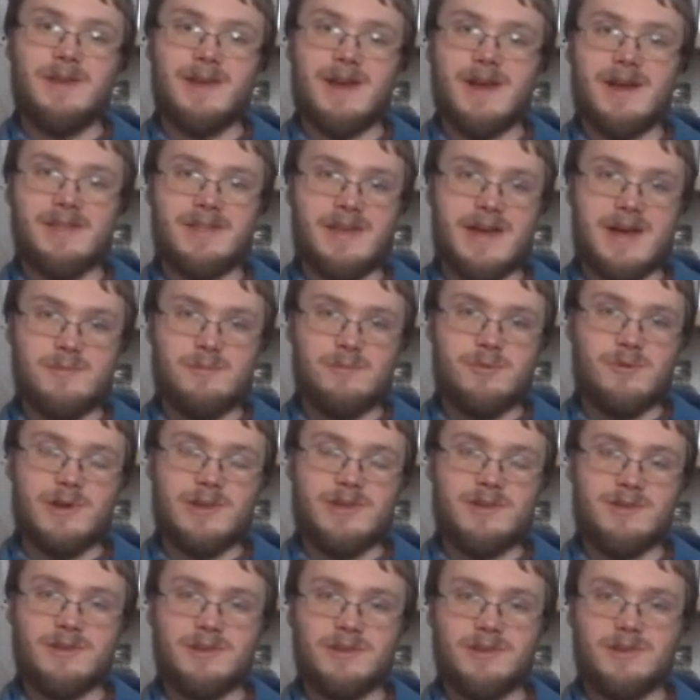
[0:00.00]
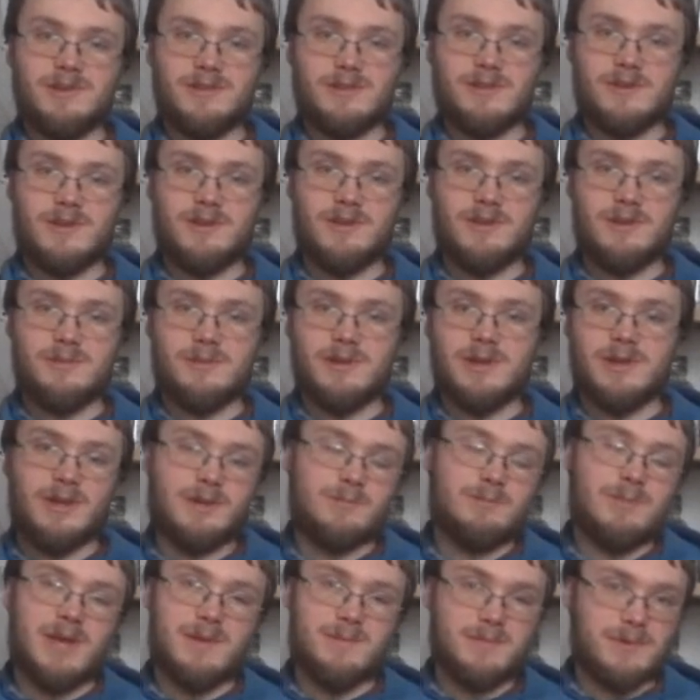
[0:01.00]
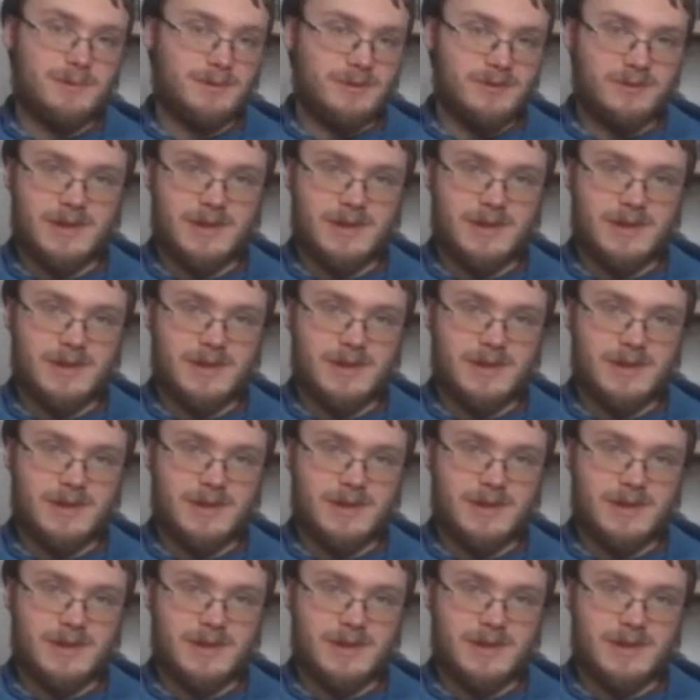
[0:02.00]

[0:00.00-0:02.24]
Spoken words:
At that point, you can store them in a paper